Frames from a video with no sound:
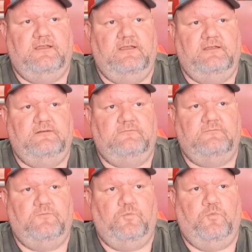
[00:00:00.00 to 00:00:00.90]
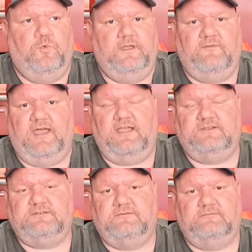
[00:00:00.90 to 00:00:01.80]
and we've
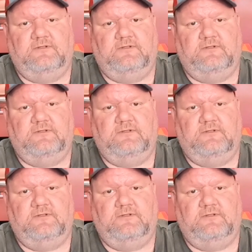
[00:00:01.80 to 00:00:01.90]
hashed